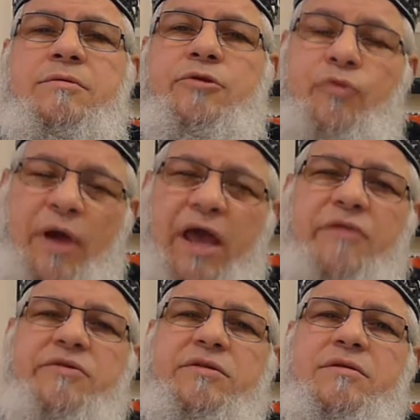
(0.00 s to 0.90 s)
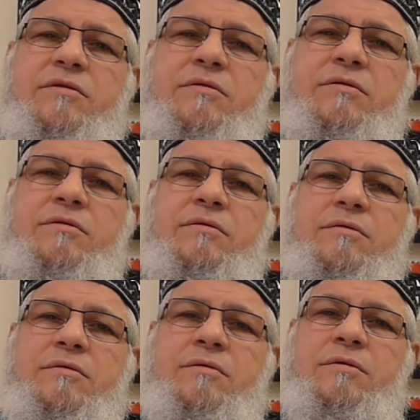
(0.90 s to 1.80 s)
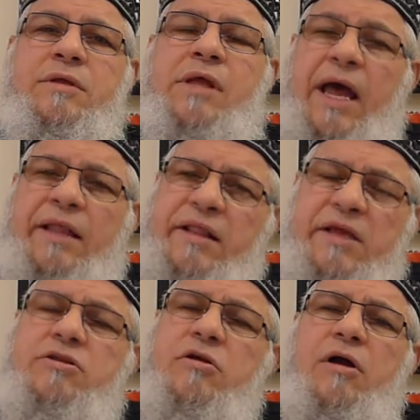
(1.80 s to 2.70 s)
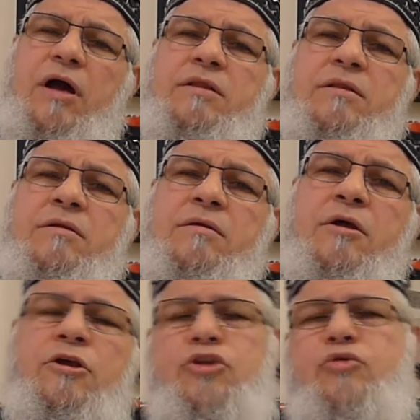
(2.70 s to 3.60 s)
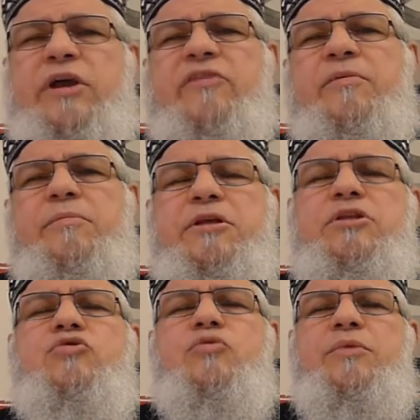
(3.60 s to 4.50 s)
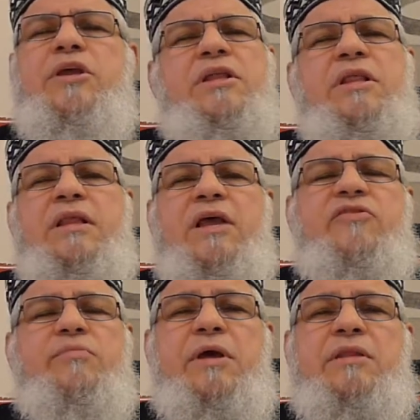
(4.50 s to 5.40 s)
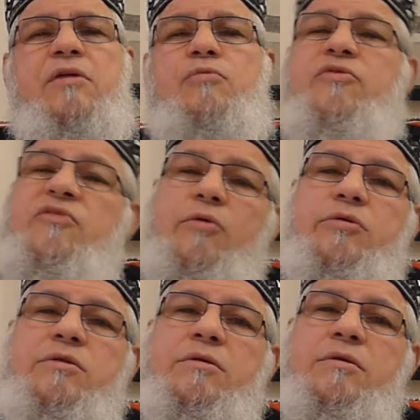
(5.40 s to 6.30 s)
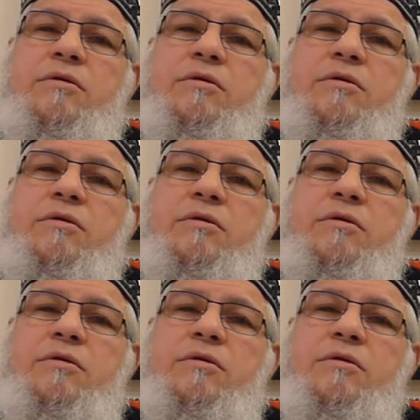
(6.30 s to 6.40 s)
You have it. And later on, you explain it to me in a nice manner without